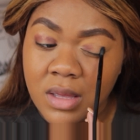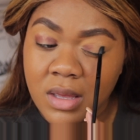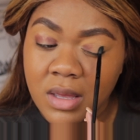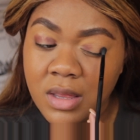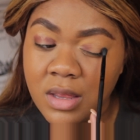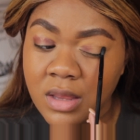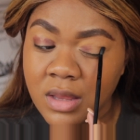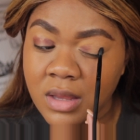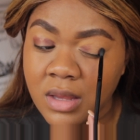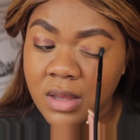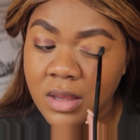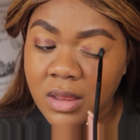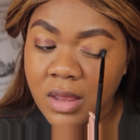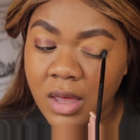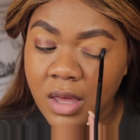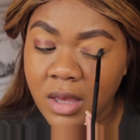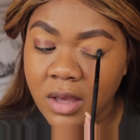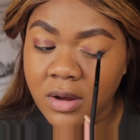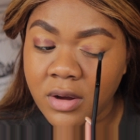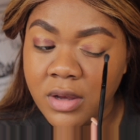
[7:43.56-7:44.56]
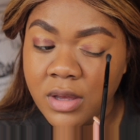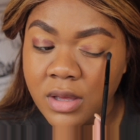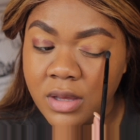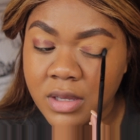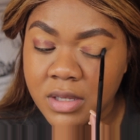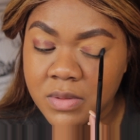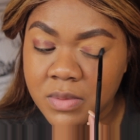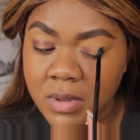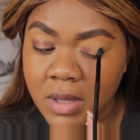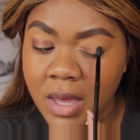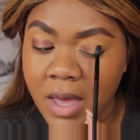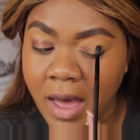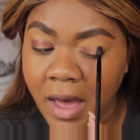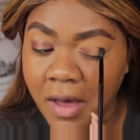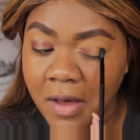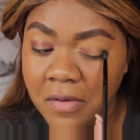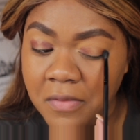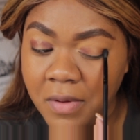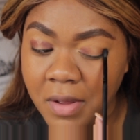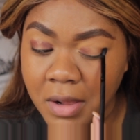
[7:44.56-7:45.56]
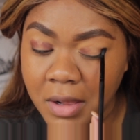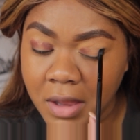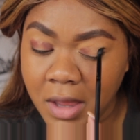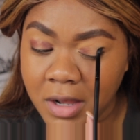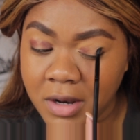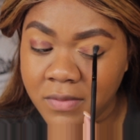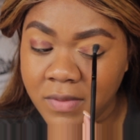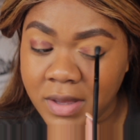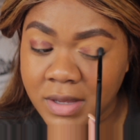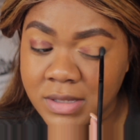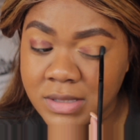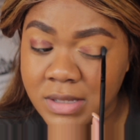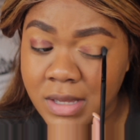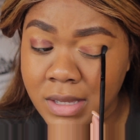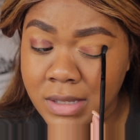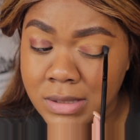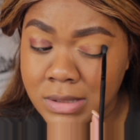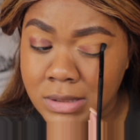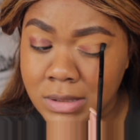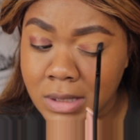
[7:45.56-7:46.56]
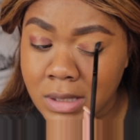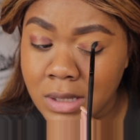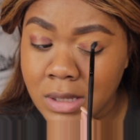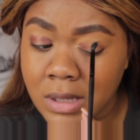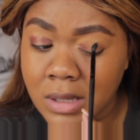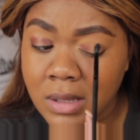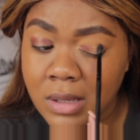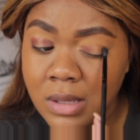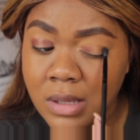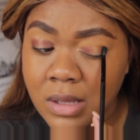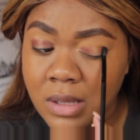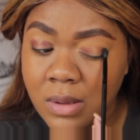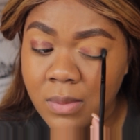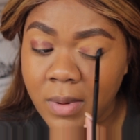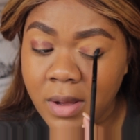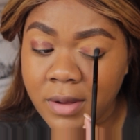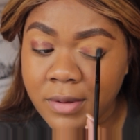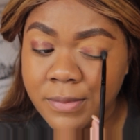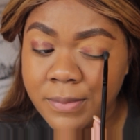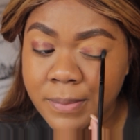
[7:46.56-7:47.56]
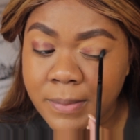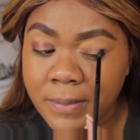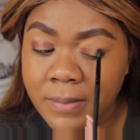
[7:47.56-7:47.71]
in that area, because we have a lot of excess. Wow.